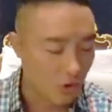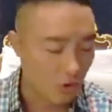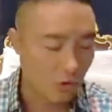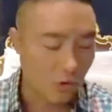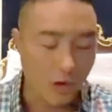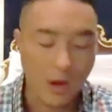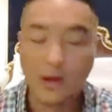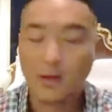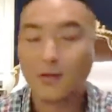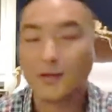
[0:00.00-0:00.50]

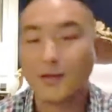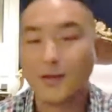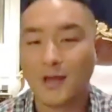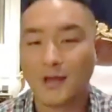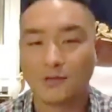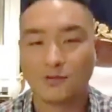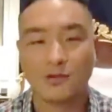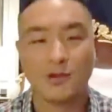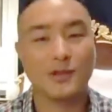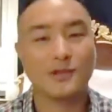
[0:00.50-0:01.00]
There's
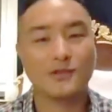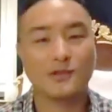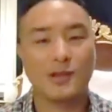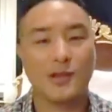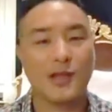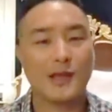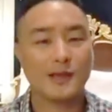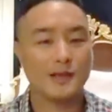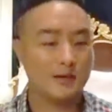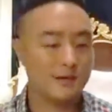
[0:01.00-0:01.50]
no
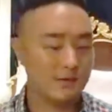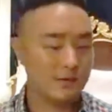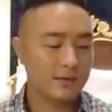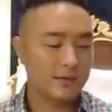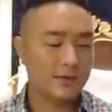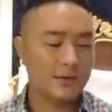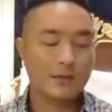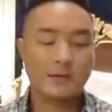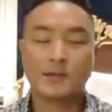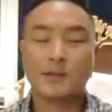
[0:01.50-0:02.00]
holidays. It's
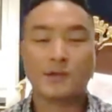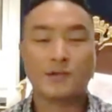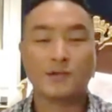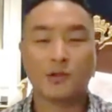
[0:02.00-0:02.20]
like